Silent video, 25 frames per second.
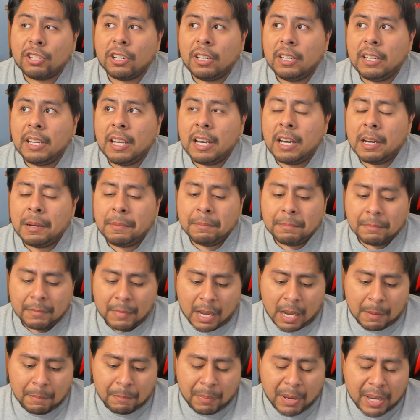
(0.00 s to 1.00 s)

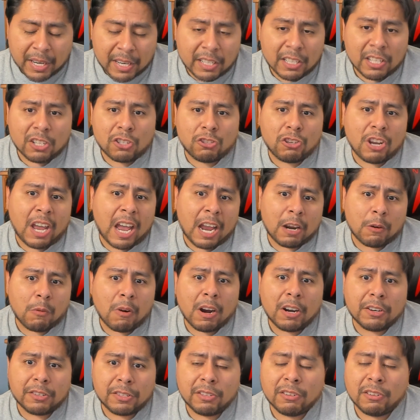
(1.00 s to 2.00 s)
I'm picking the
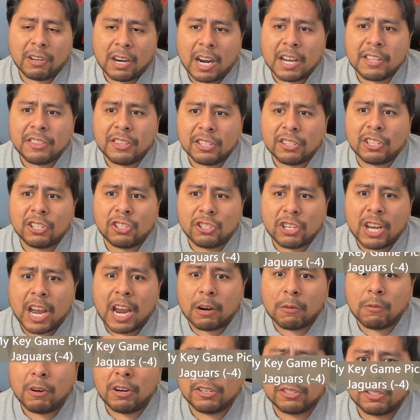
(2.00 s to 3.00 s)
Jaguars here. I think the
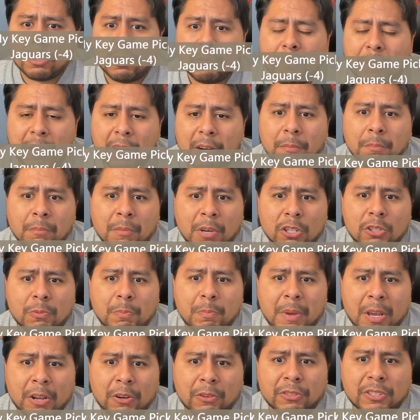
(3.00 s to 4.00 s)
Jaguars are a bit of a much
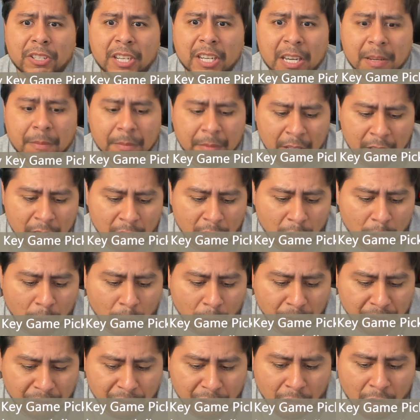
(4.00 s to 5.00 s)
better team than the
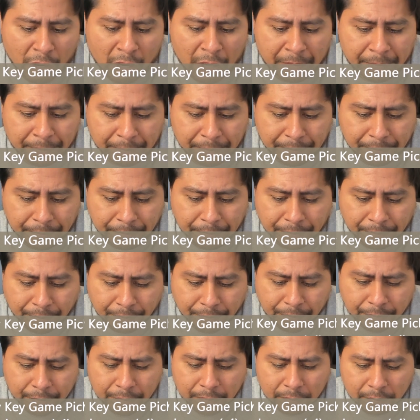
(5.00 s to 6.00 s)
Colts are.
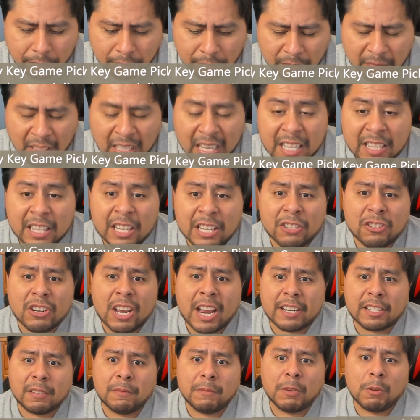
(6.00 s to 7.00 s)
I think
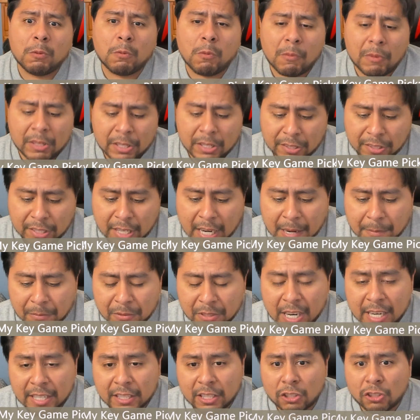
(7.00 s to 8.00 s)
Jacksonville will win this game.
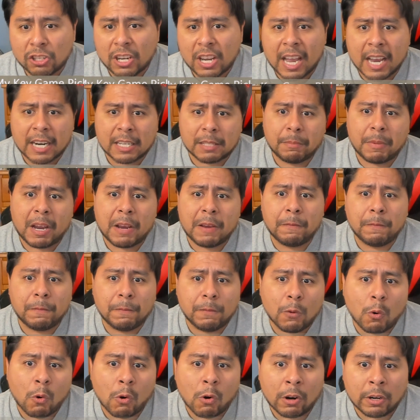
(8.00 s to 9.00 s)
Take the Jags by
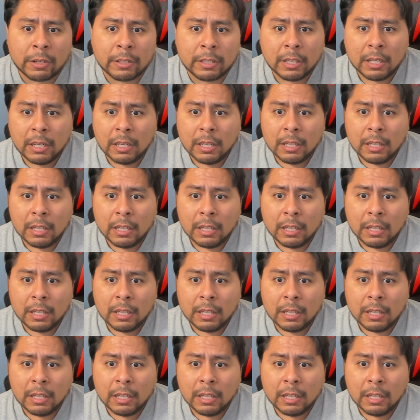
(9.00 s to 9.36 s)
4.